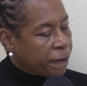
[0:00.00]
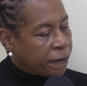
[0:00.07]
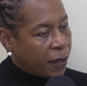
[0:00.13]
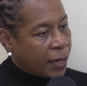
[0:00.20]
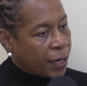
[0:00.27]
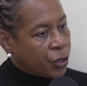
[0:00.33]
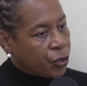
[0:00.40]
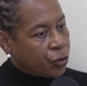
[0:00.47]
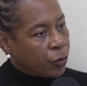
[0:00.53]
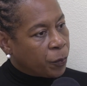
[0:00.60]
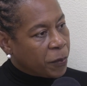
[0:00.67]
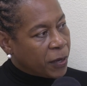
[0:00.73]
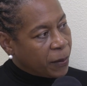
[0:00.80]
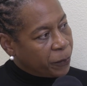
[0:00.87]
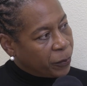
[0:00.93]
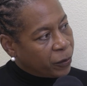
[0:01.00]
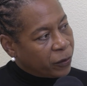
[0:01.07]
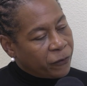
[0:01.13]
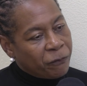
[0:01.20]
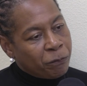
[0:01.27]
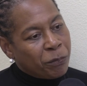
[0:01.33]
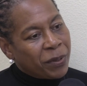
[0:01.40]
find your people,
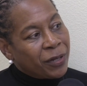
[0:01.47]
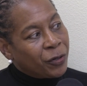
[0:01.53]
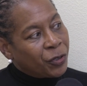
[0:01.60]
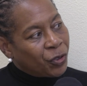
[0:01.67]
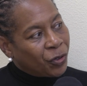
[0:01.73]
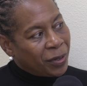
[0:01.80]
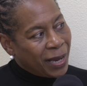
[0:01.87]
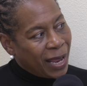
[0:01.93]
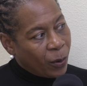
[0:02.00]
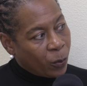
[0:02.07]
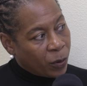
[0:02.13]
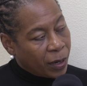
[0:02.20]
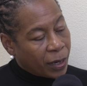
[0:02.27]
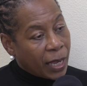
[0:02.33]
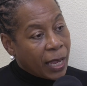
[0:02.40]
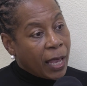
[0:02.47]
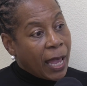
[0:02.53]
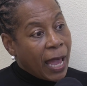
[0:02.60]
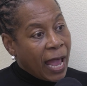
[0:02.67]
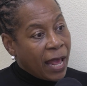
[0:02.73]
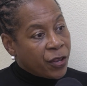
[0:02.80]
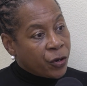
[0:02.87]
build your network,
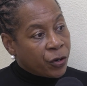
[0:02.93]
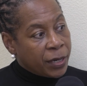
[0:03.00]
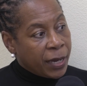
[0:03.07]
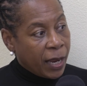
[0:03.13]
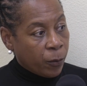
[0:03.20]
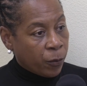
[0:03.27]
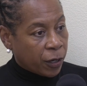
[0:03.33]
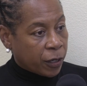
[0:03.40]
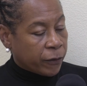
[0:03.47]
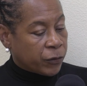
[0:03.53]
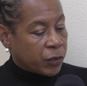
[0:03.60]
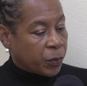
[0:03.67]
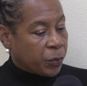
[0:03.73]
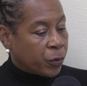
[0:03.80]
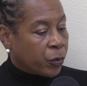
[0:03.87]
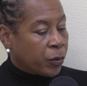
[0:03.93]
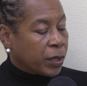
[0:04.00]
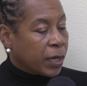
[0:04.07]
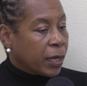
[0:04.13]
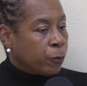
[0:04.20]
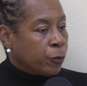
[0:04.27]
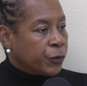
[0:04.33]
and your network of support
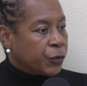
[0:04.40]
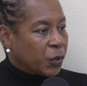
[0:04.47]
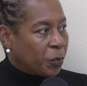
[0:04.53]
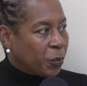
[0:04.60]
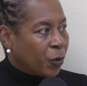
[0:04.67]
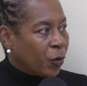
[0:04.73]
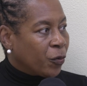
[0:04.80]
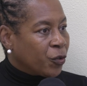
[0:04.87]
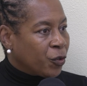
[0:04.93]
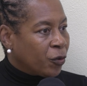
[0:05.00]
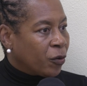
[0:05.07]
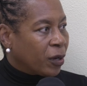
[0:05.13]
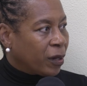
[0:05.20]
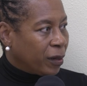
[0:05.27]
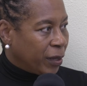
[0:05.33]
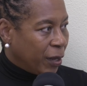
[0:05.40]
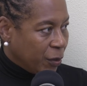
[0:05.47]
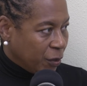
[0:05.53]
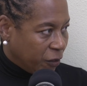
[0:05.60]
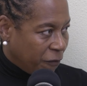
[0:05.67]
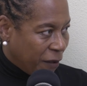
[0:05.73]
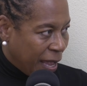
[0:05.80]
will support your
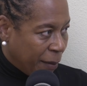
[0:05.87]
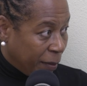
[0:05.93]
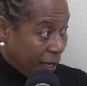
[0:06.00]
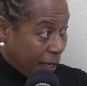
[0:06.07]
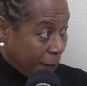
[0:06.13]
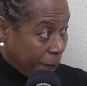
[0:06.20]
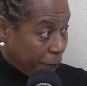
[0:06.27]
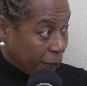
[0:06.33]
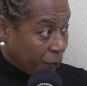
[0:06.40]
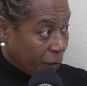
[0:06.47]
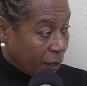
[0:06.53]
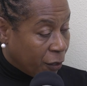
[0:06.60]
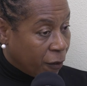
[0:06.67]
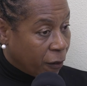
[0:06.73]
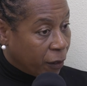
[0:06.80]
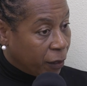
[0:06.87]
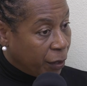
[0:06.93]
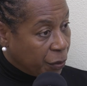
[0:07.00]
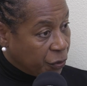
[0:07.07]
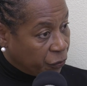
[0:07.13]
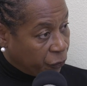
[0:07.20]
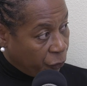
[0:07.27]
close family, your
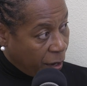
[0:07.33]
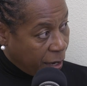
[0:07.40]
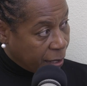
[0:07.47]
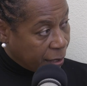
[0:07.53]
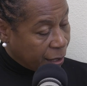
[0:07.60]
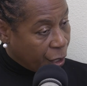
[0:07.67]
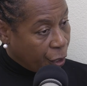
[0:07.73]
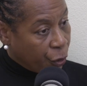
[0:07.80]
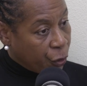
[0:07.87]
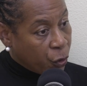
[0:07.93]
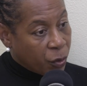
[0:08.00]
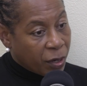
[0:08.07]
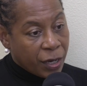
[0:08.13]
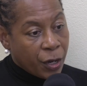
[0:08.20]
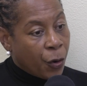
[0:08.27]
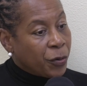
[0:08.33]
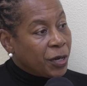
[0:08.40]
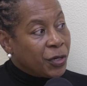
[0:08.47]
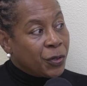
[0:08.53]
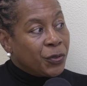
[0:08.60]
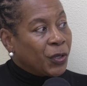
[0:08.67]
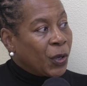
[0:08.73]
close friends who can only
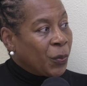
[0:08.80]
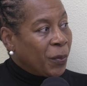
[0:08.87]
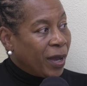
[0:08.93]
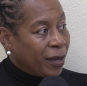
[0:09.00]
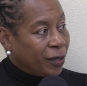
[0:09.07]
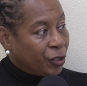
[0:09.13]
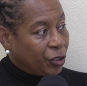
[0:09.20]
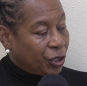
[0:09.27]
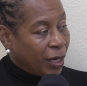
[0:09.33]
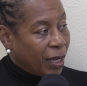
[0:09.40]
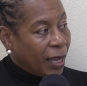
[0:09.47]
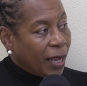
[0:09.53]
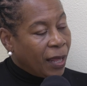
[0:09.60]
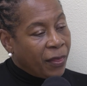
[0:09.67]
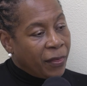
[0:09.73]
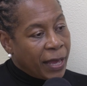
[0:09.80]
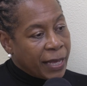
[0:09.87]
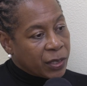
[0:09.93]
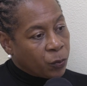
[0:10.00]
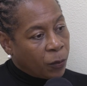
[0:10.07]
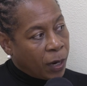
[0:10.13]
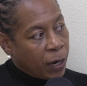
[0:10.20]
do so much. And
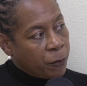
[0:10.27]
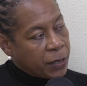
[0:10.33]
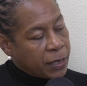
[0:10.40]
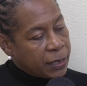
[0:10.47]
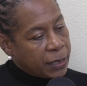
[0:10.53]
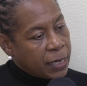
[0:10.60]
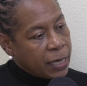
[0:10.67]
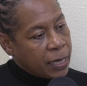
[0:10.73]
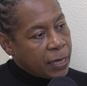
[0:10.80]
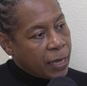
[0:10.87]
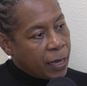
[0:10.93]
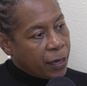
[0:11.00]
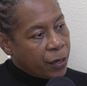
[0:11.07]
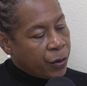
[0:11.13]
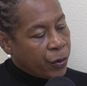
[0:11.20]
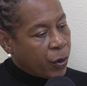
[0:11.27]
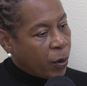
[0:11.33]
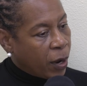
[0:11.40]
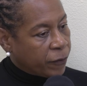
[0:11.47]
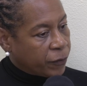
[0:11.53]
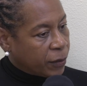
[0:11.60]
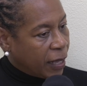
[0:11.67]
that's why we see,
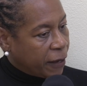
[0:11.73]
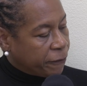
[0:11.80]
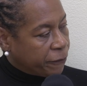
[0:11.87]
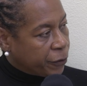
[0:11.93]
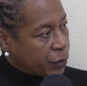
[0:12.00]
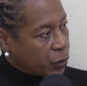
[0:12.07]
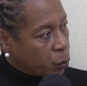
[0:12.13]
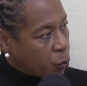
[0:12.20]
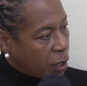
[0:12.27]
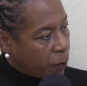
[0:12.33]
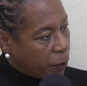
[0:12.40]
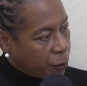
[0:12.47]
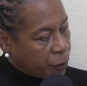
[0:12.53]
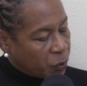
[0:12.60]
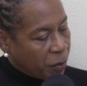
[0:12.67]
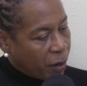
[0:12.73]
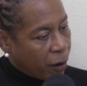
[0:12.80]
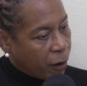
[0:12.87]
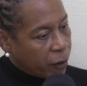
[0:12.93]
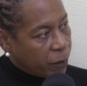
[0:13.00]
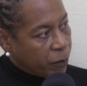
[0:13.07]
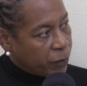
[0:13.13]
after that first week
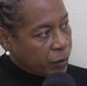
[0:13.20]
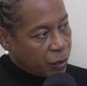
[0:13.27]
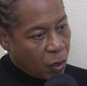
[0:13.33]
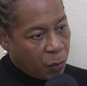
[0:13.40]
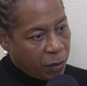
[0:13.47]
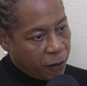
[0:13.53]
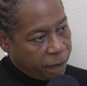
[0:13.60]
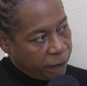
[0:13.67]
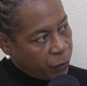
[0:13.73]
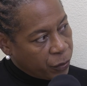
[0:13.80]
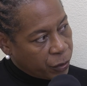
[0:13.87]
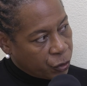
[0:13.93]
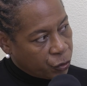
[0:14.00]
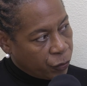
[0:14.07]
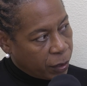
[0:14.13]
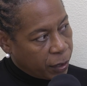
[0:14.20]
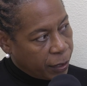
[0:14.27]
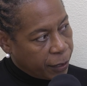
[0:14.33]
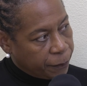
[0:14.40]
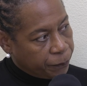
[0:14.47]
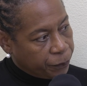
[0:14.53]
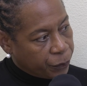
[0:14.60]
postpartum, so many folk are struggling.